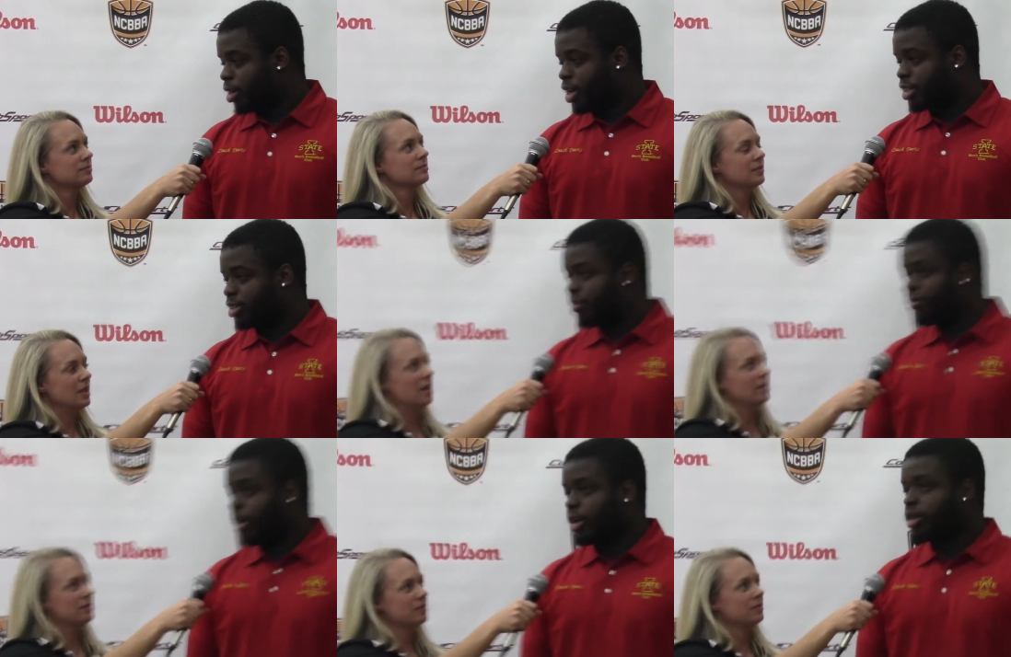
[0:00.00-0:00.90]
Speaker 1: and actually
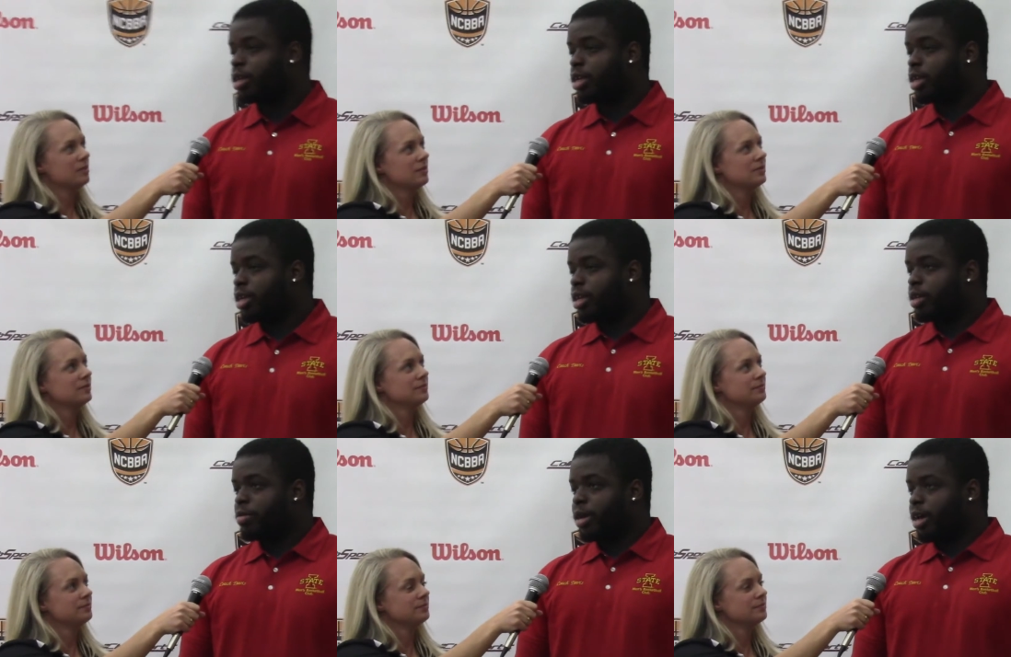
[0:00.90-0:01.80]
fight.
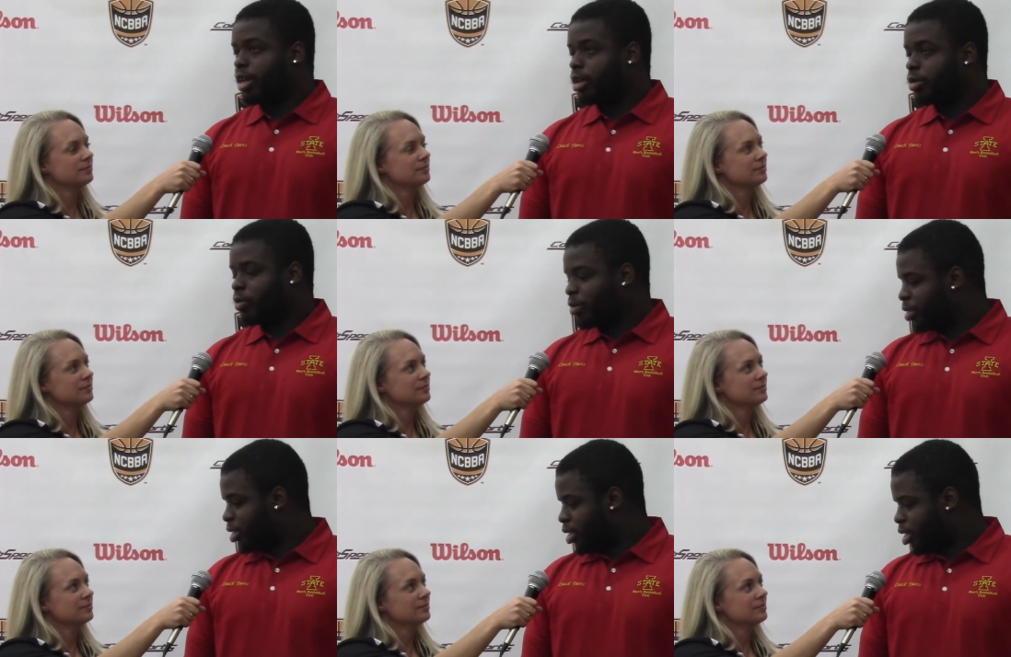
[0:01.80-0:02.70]
But I didn't. What was
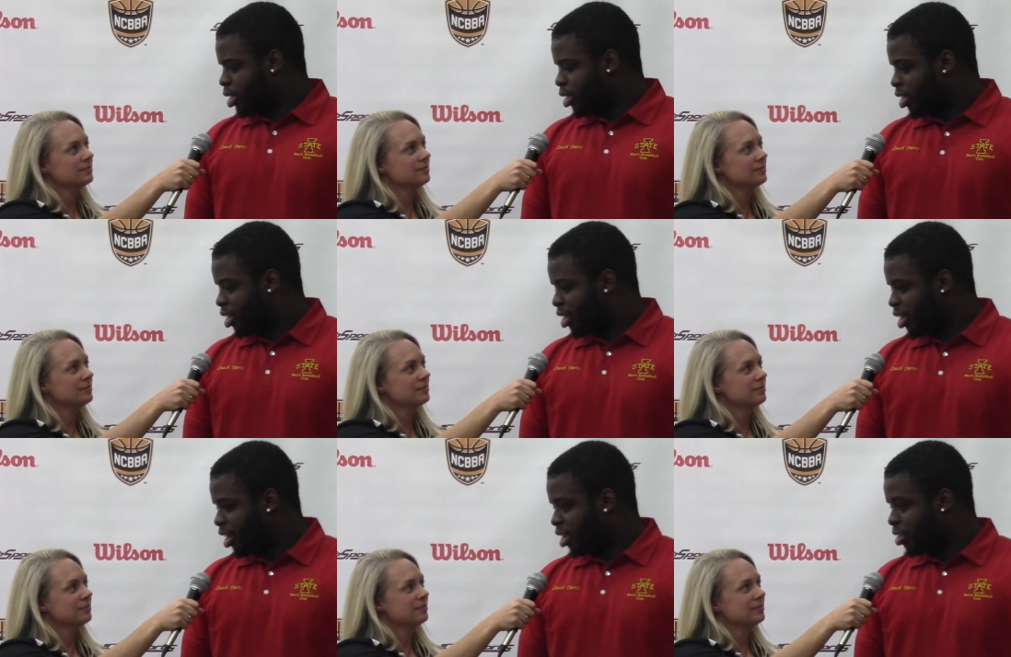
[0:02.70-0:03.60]
the
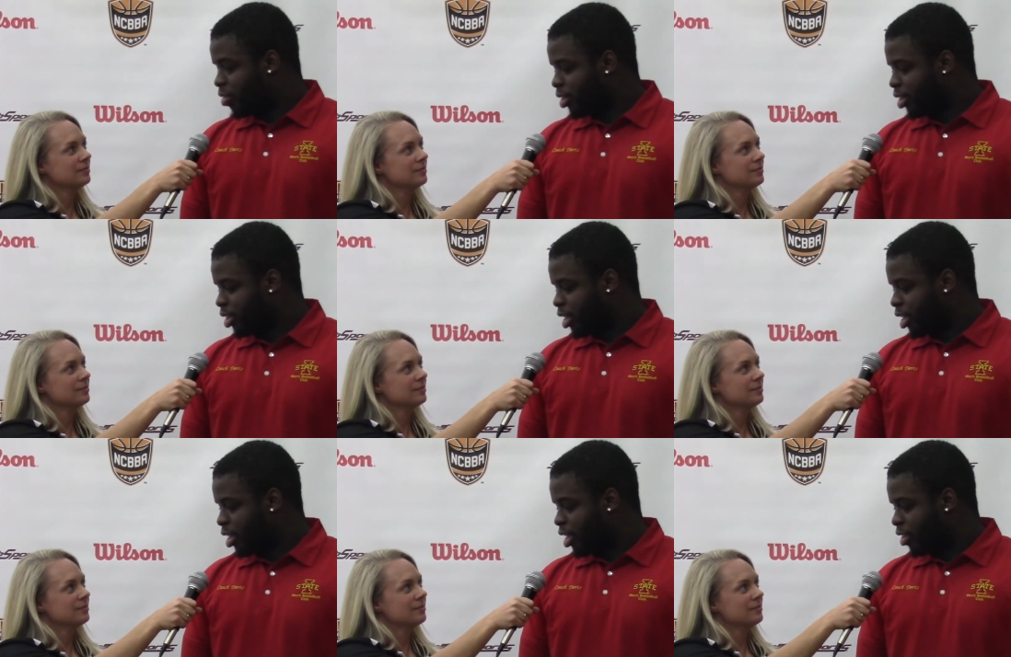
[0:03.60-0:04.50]
end question? I
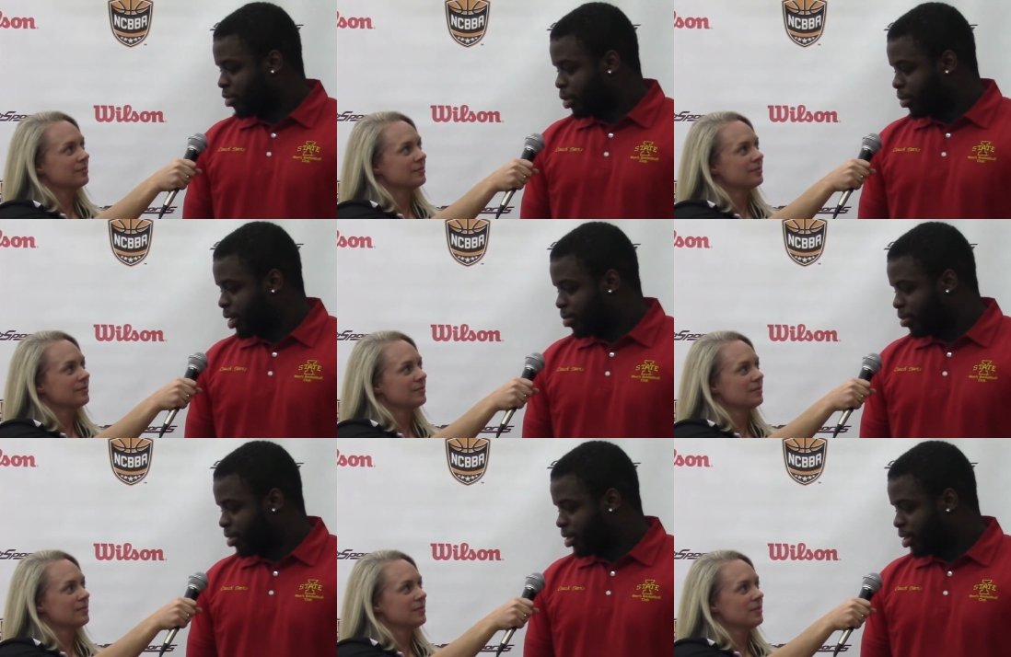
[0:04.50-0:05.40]
can't remember that
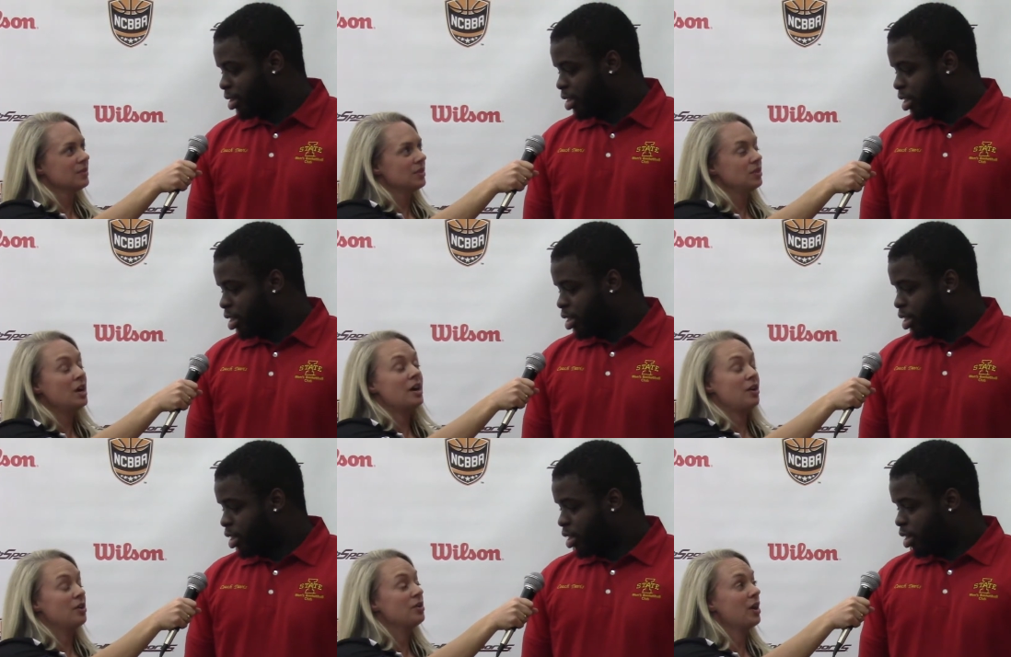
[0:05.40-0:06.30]
part.
Speaker 2: Yeah, are
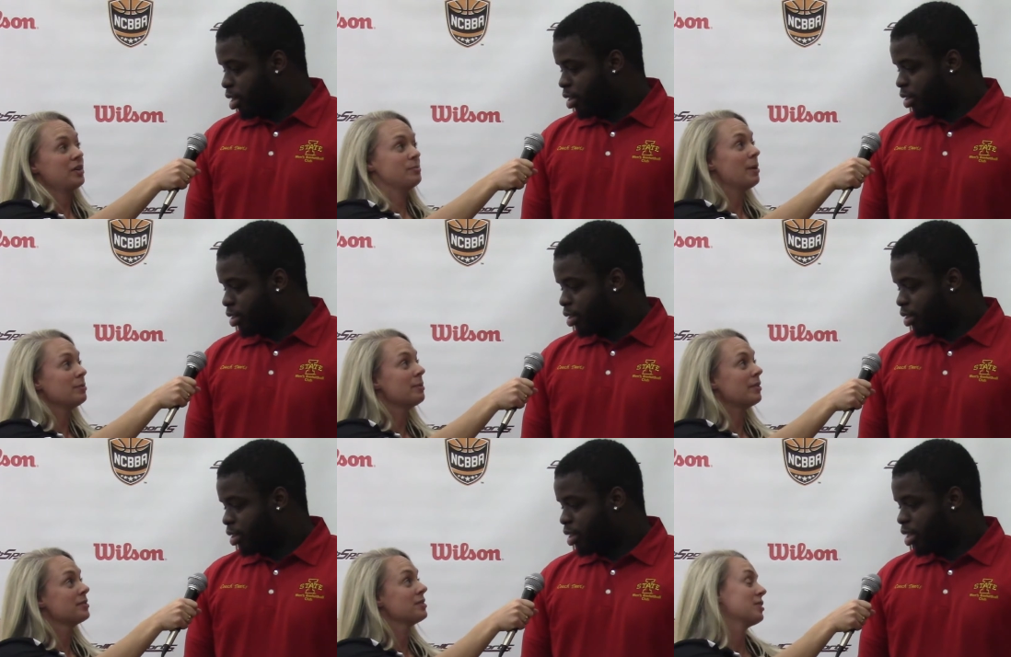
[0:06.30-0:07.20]
you guys pumped about
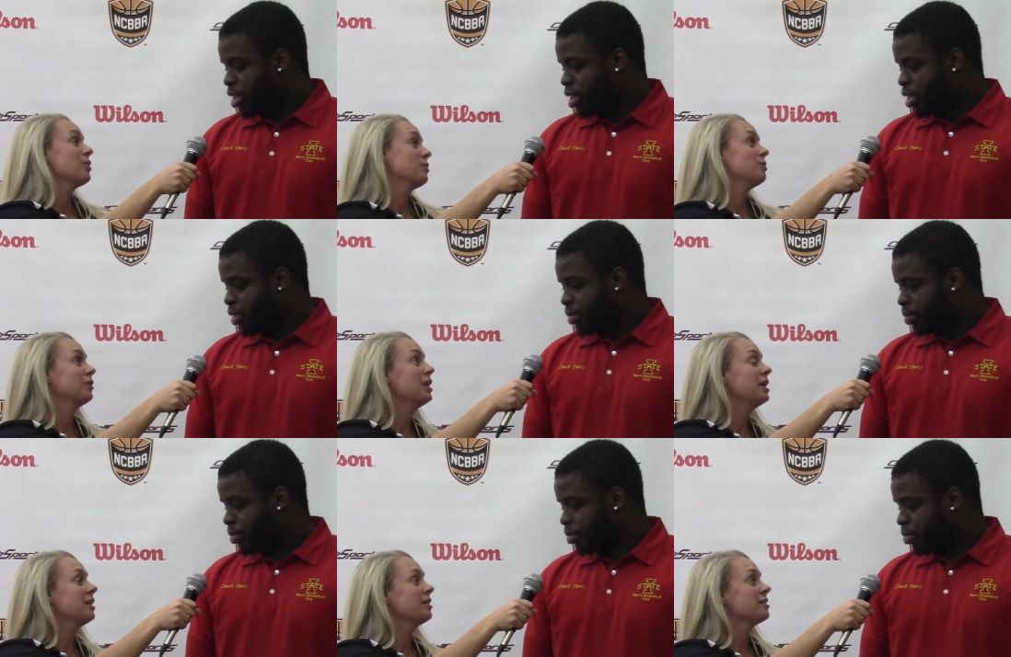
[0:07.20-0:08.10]
this? So leading
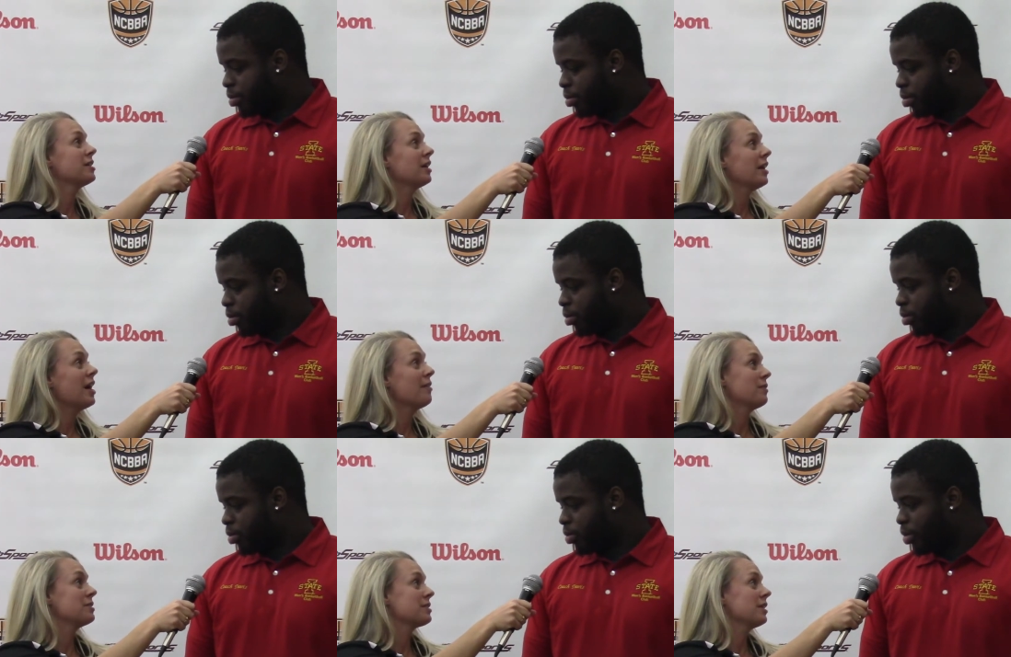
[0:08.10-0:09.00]
into the second half, is
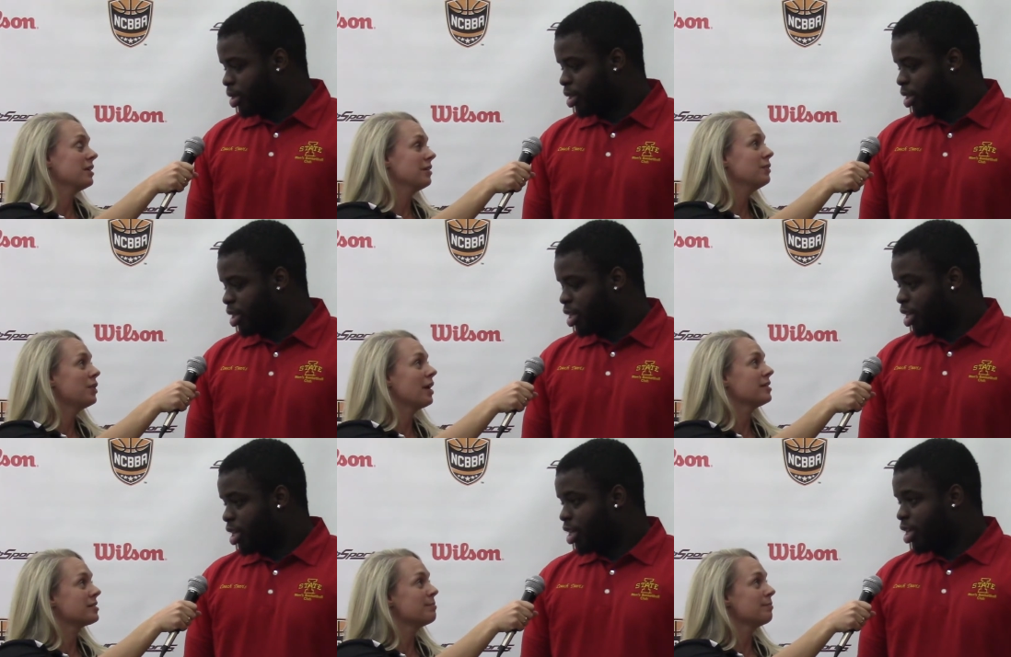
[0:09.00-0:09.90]
this going to give you guys
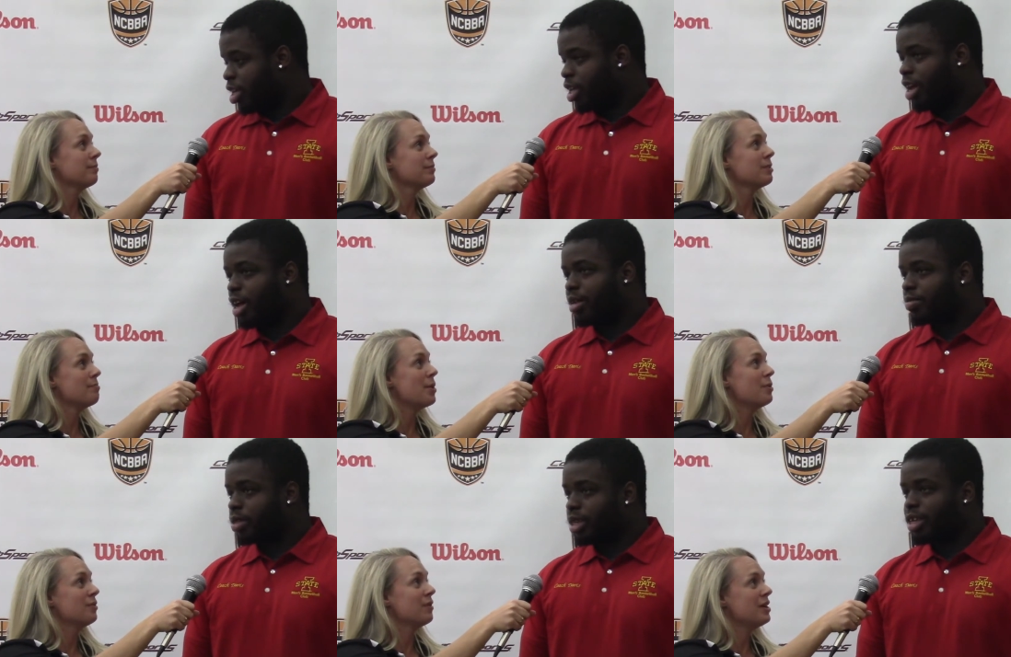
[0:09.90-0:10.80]
some, some uh,
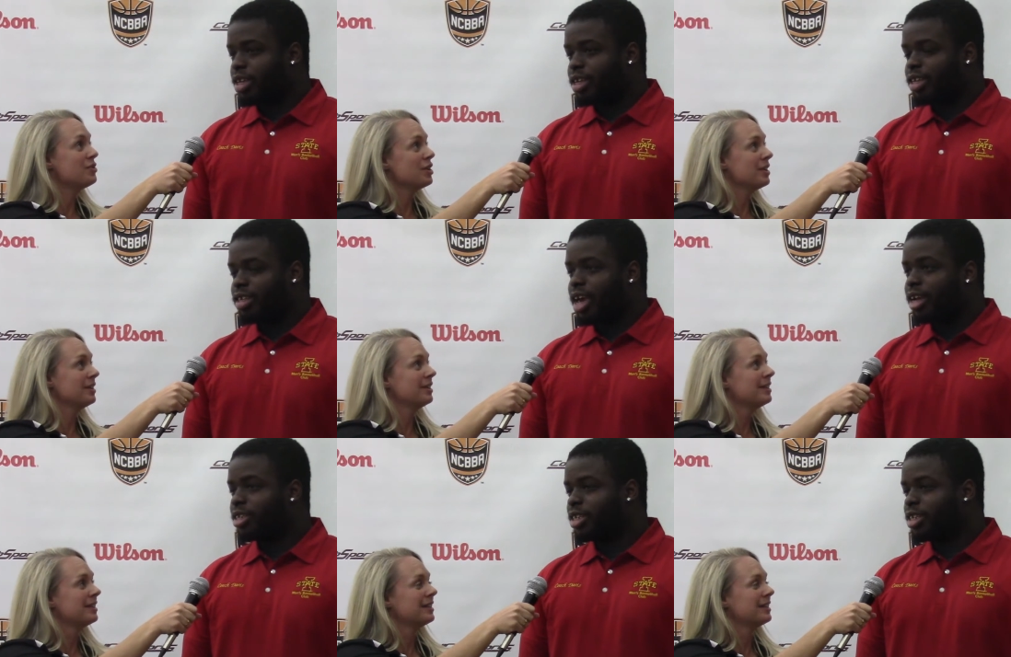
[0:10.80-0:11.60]
motivation?
Speaker 1: Yeah, it